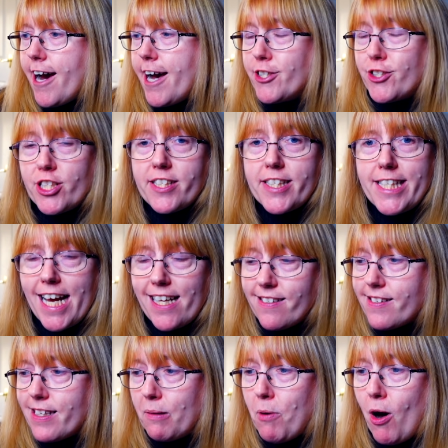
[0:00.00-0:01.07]
She's
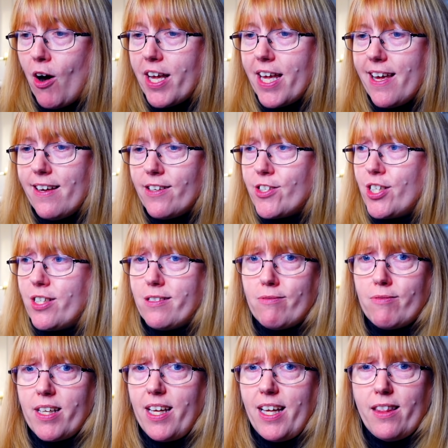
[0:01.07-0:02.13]
dancing more here.
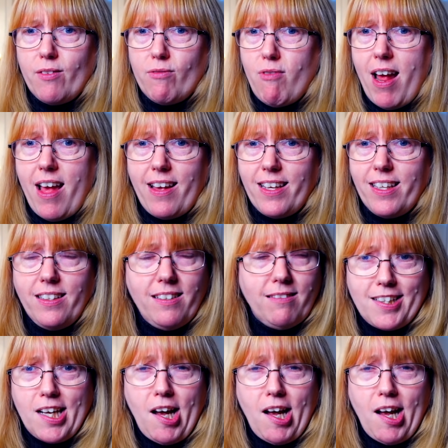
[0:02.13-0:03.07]
She's in the rain.